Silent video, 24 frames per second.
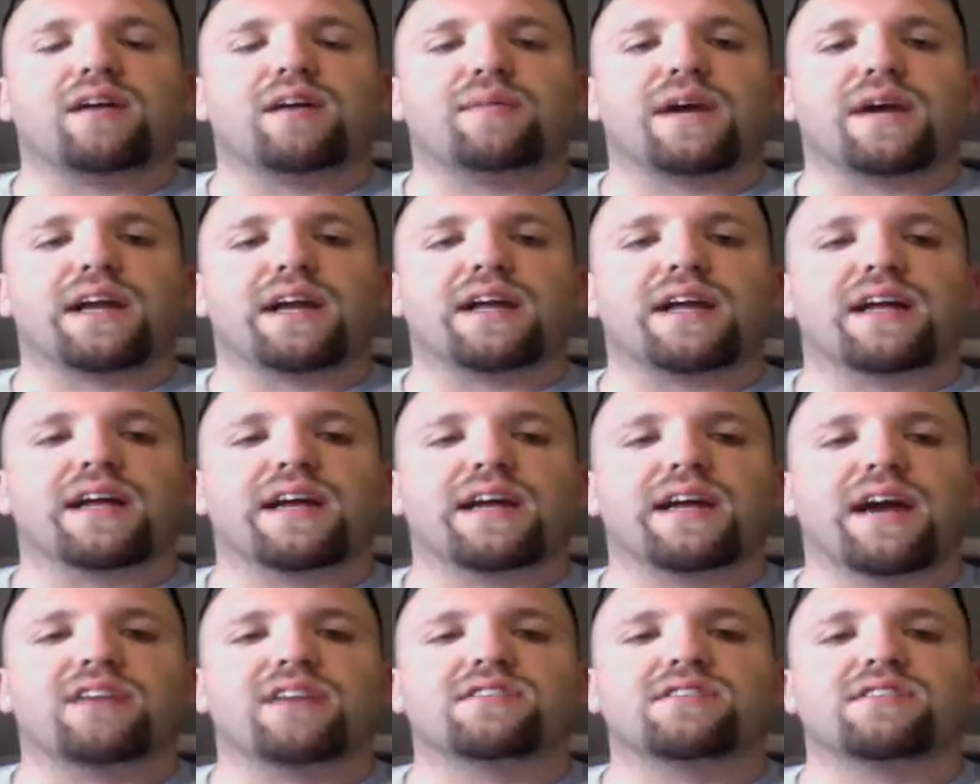Nobody
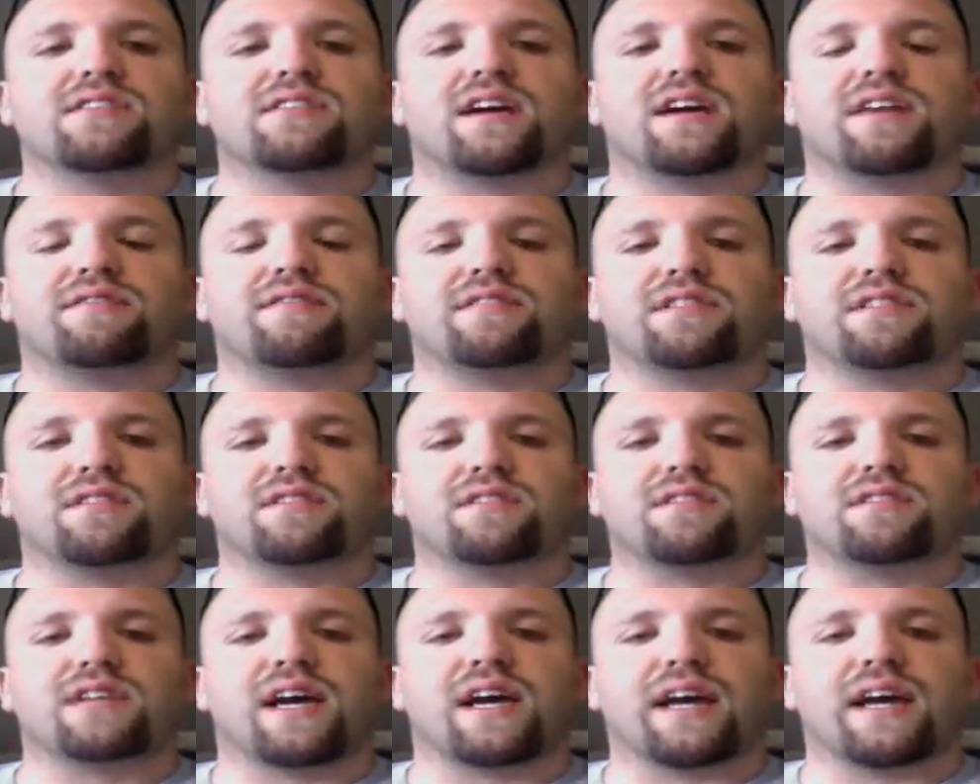cares enough
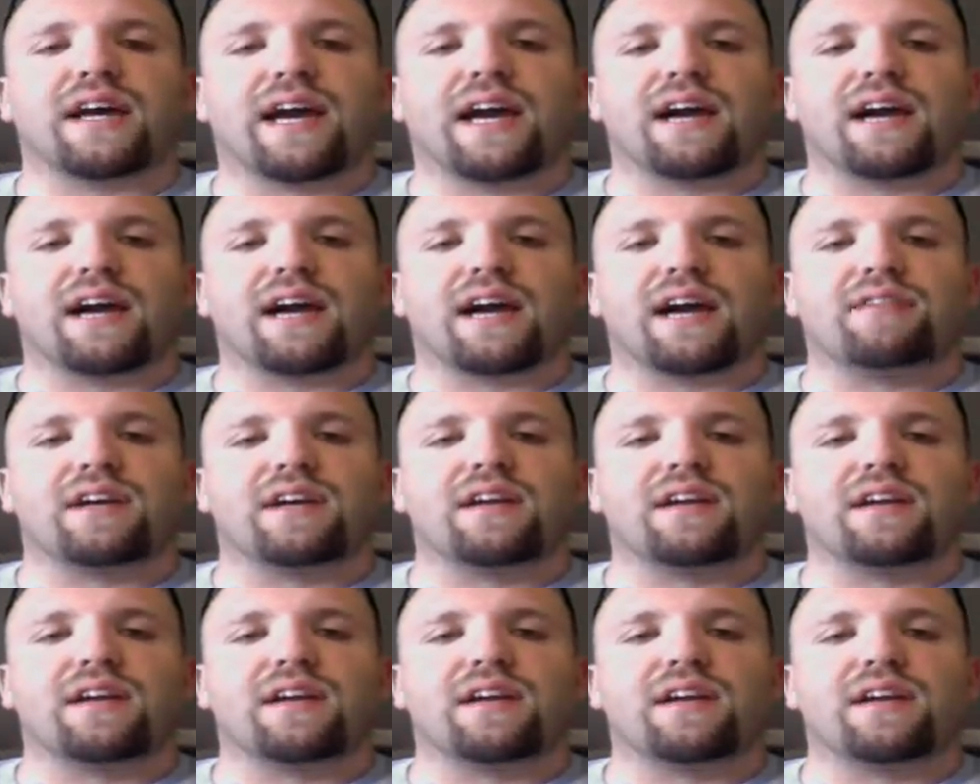to take care of
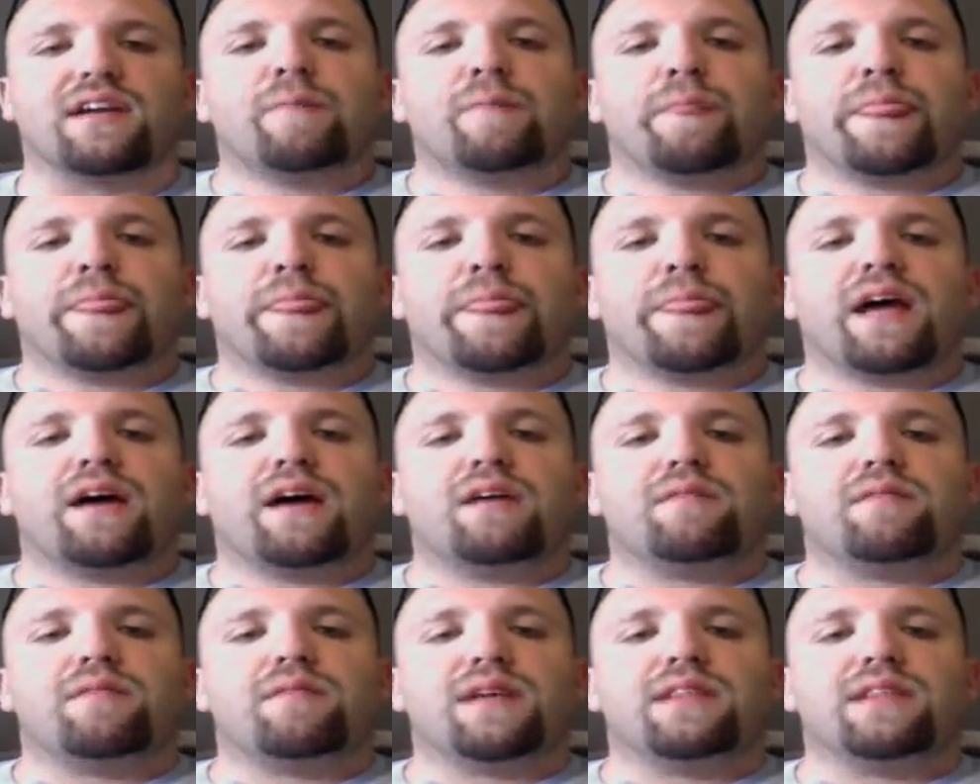it.
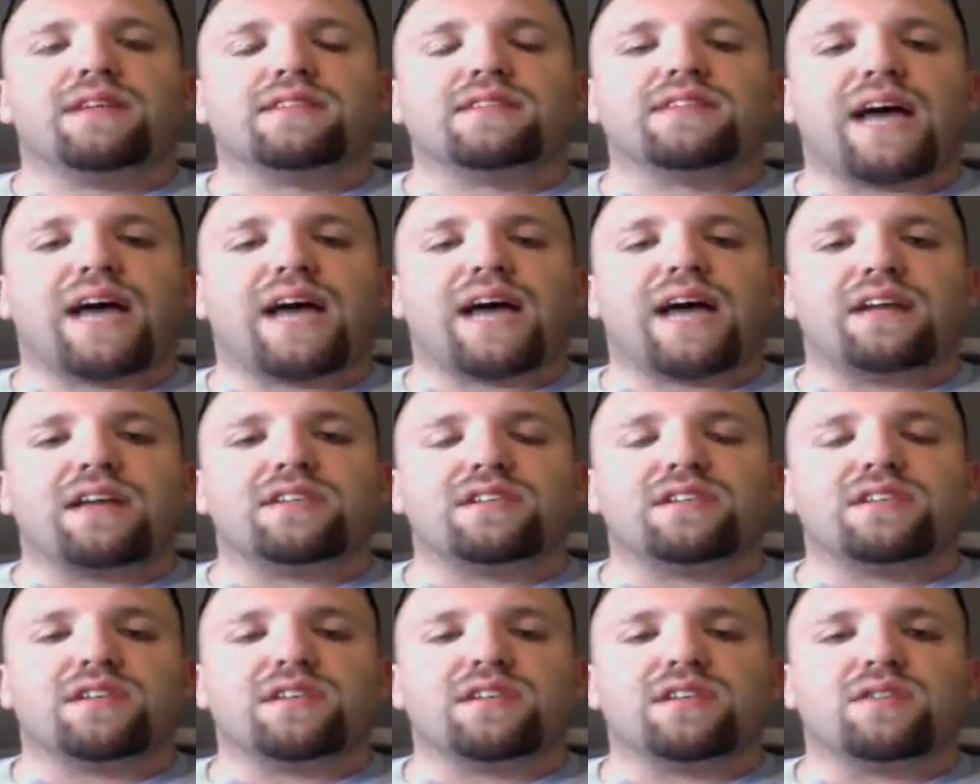And this
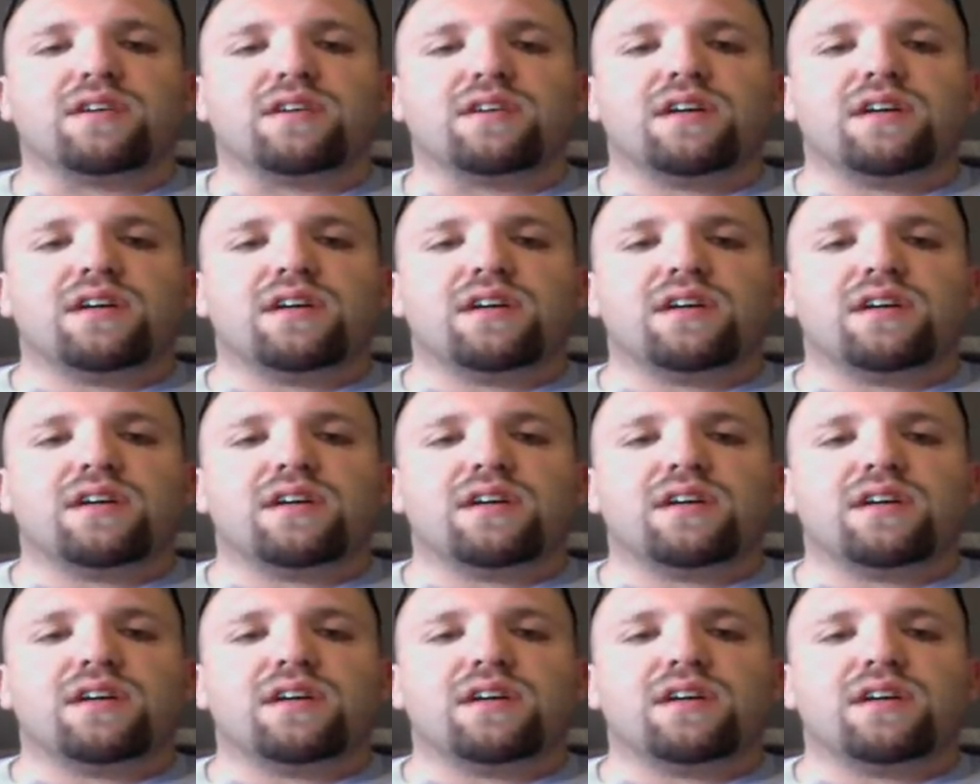attitude